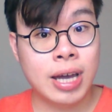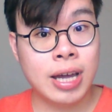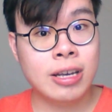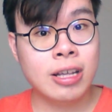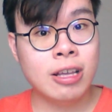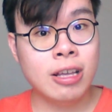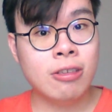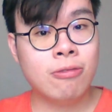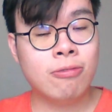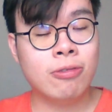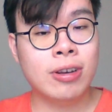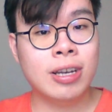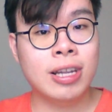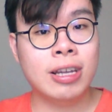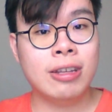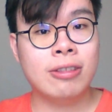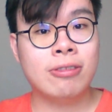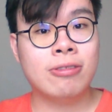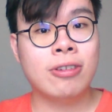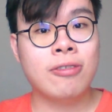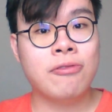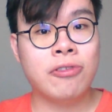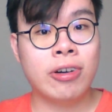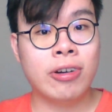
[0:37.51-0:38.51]
And this would lead
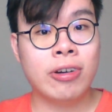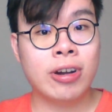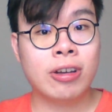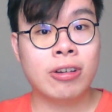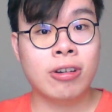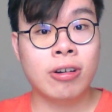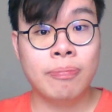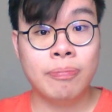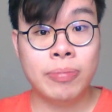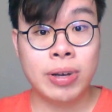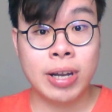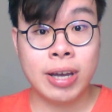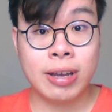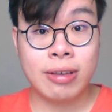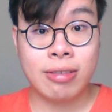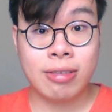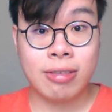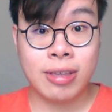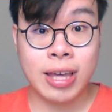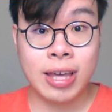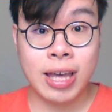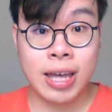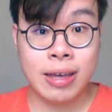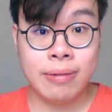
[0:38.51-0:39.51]
to a very
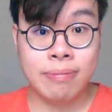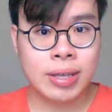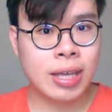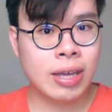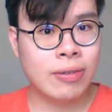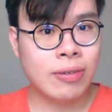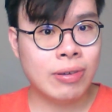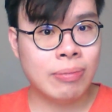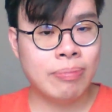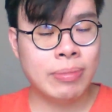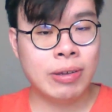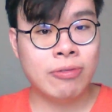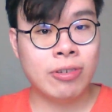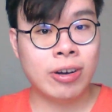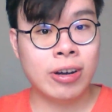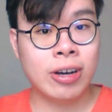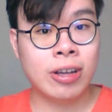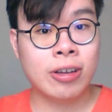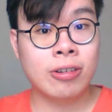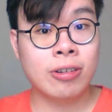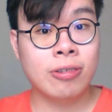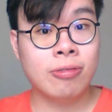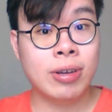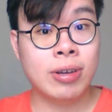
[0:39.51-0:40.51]
complex game, giving me very
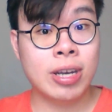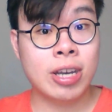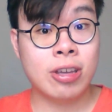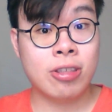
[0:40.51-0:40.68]
good winning